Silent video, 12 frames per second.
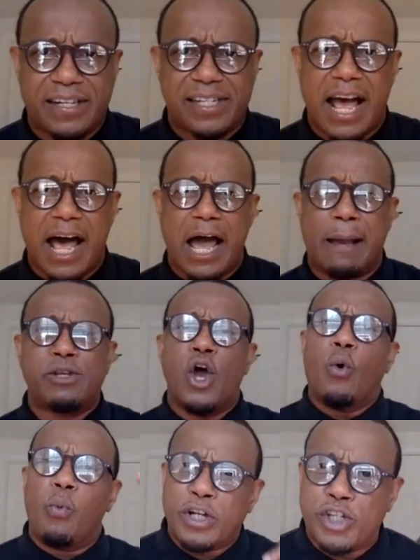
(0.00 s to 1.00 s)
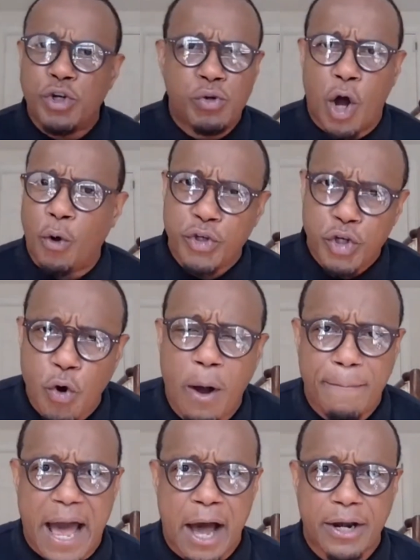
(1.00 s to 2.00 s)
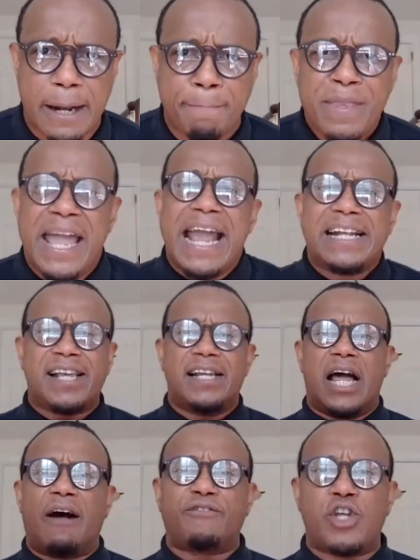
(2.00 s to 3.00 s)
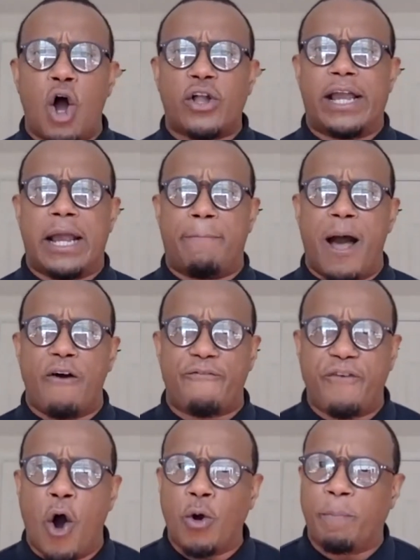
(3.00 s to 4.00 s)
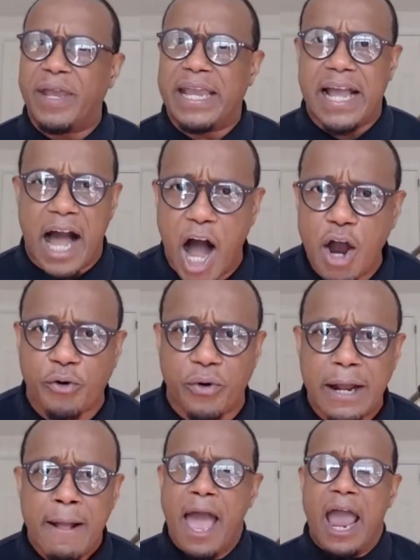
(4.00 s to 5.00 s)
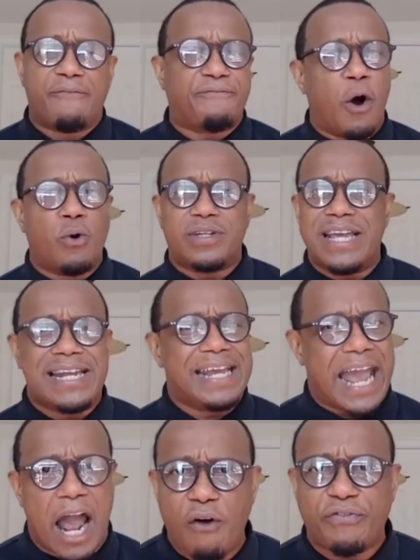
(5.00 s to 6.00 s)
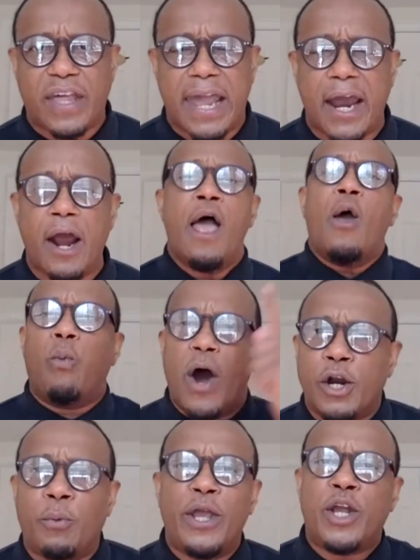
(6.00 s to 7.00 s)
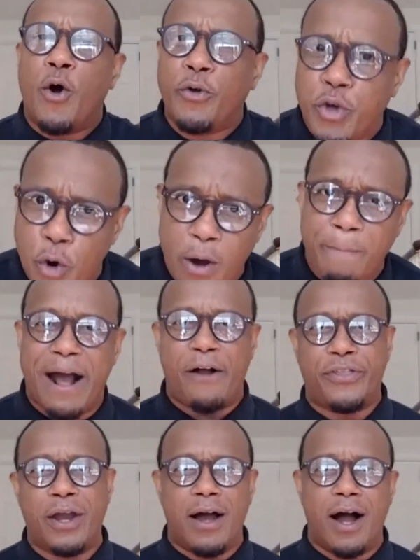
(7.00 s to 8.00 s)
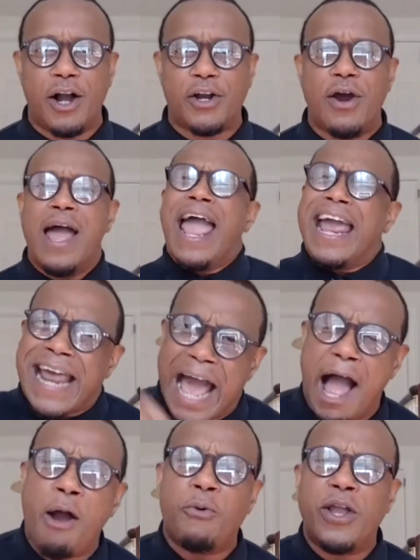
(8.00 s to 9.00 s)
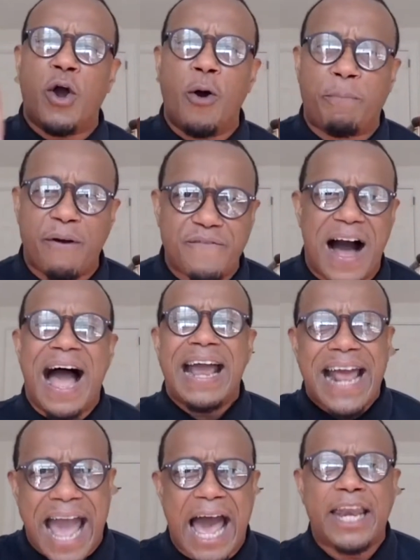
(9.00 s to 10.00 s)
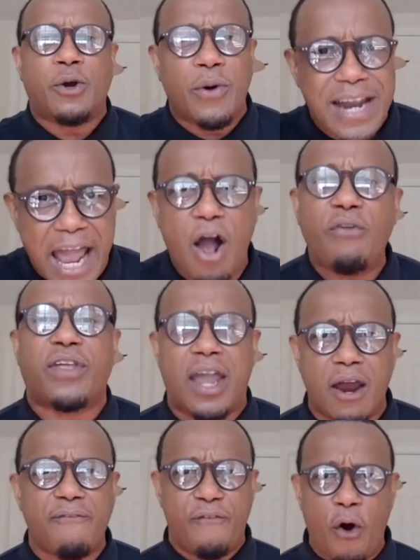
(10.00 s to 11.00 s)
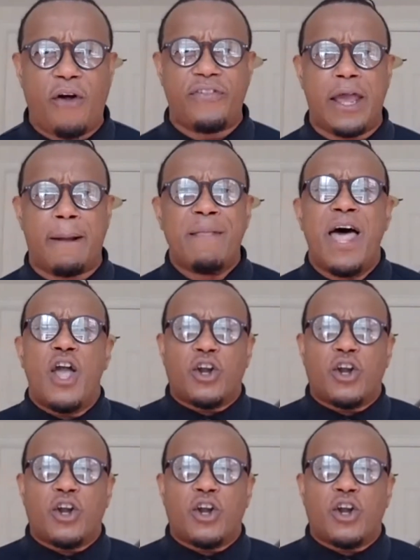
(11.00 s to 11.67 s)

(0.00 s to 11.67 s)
the time, what you gonna do about it. It's enough talking about folk being hungry and folk needing health care. What are we going to do about their hunger, and how are we going to provide adequate health care for them?